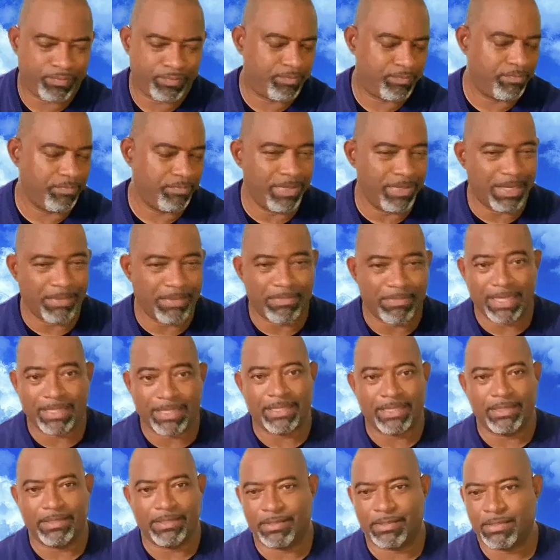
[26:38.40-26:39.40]
Me and my
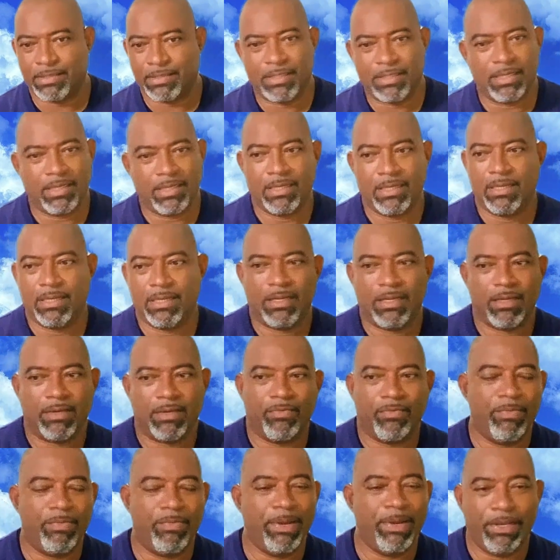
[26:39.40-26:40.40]
kids,
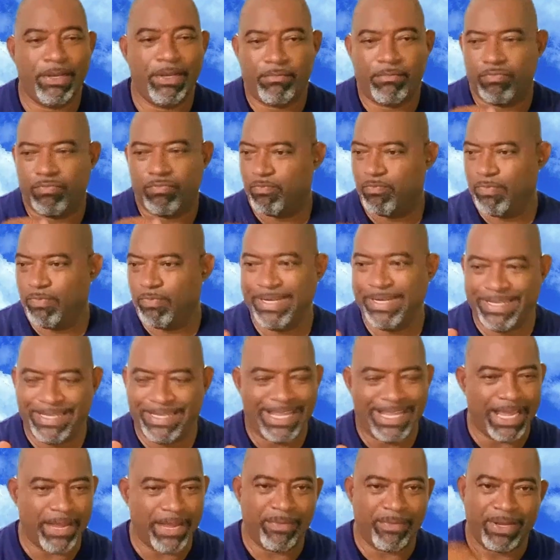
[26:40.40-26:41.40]
we
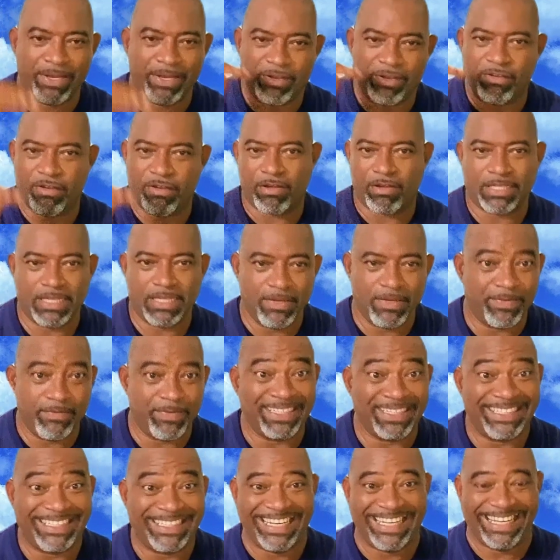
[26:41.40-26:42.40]
locked in for
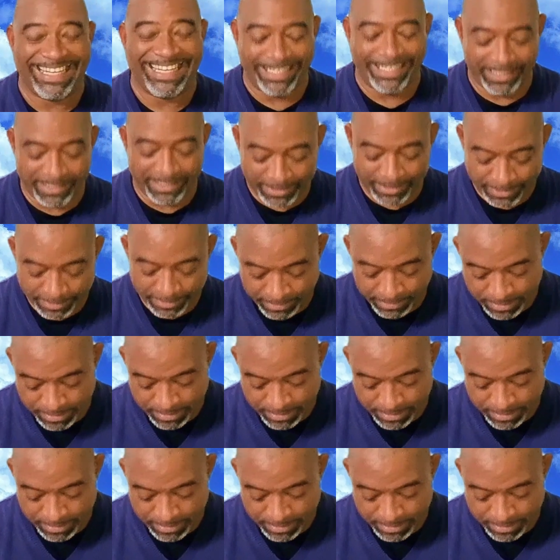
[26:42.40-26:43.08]
days.